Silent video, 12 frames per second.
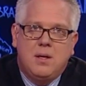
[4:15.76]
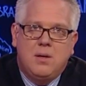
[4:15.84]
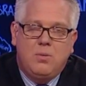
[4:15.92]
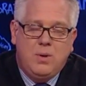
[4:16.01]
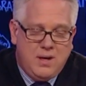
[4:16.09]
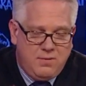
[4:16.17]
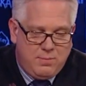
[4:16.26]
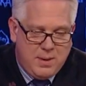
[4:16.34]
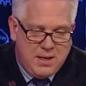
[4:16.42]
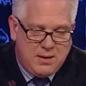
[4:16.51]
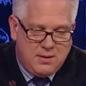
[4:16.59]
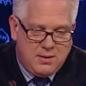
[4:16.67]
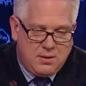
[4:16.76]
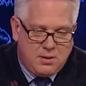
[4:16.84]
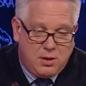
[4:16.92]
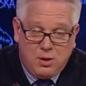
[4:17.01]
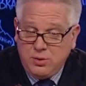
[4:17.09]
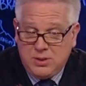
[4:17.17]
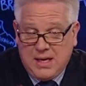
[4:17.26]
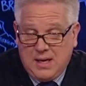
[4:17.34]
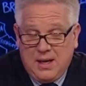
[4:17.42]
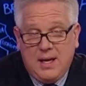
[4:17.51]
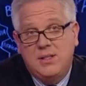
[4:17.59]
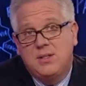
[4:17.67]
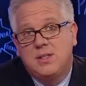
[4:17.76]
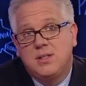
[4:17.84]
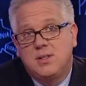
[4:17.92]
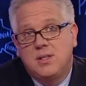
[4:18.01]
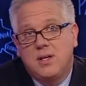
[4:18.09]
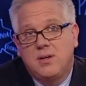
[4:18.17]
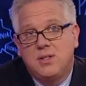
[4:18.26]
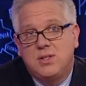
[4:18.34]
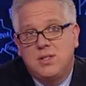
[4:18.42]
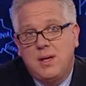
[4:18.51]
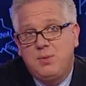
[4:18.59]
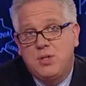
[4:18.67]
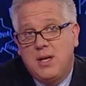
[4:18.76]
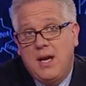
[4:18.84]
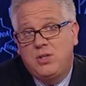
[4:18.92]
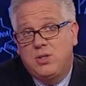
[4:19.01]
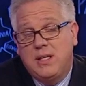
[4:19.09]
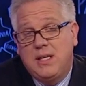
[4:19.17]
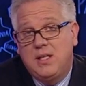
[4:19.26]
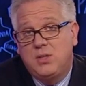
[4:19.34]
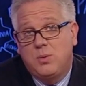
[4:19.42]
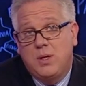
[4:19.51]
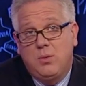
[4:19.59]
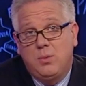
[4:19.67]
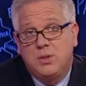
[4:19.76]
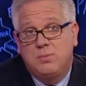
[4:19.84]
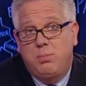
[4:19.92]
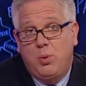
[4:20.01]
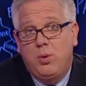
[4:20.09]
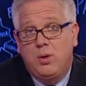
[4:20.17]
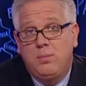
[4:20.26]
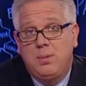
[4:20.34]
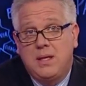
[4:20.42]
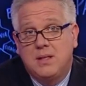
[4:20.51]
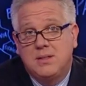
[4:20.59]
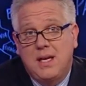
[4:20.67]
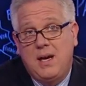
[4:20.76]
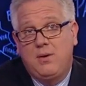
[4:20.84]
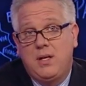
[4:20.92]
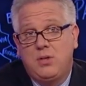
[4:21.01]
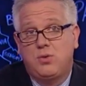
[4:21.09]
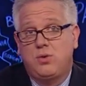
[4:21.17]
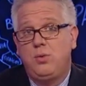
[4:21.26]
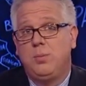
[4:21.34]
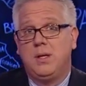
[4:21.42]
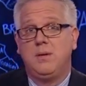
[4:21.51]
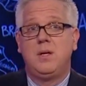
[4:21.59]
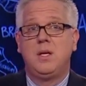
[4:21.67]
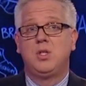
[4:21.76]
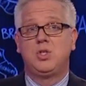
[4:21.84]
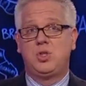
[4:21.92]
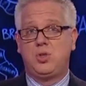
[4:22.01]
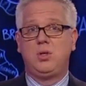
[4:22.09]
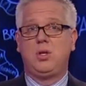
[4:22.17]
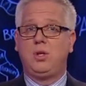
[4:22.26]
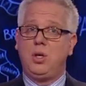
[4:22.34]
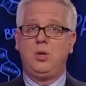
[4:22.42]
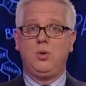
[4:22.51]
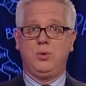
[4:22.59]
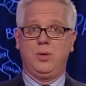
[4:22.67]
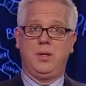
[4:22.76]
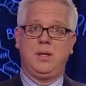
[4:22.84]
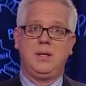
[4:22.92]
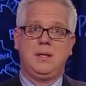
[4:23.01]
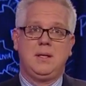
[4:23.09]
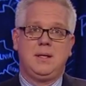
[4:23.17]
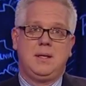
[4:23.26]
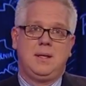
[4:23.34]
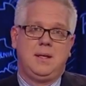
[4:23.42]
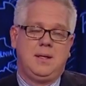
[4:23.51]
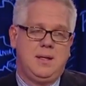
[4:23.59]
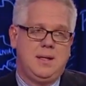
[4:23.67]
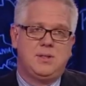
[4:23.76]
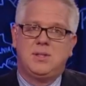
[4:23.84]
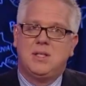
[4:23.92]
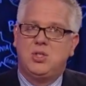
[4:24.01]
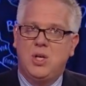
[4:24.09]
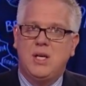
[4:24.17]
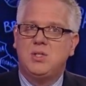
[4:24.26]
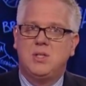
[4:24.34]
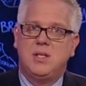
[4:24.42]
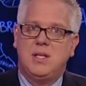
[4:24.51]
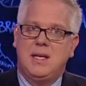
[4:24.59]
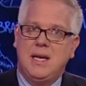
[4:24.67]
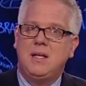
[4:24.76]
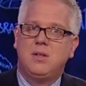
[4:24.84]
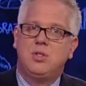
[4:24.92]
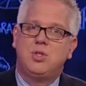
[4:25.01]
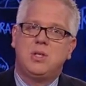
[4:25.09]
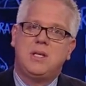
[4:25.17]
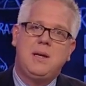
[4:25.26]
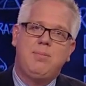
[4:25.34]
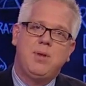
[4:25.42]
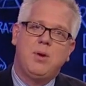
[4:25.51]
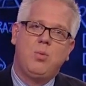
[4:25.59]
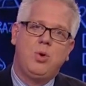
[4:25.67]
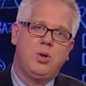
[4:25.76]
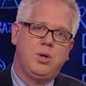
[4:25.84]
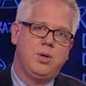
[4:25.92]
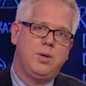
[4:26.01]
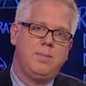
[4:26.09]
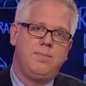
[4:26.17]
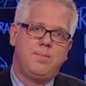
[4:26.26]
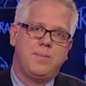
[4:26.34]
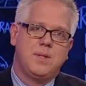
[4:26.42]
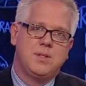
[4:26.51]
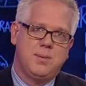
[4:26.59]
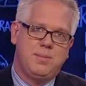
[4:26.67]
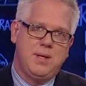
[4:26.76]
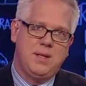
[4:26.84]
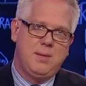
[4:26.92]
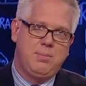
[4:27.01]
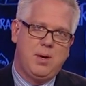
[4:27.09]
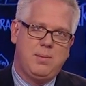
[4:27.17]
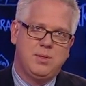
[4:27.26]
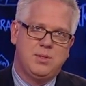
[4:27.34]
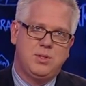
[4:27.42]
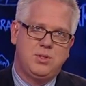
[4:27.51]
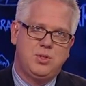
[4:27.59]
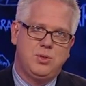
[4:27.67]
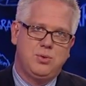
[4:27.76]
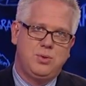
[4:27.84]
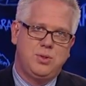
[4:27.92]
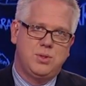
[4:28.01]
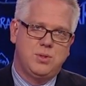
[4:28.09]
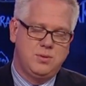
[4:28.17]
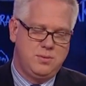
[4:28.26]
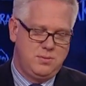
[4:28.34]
We have been close allies since their inception. Actually, Israel was born because Harry Truman stood alone and suggested that England should keep their word, something they promised the Jews,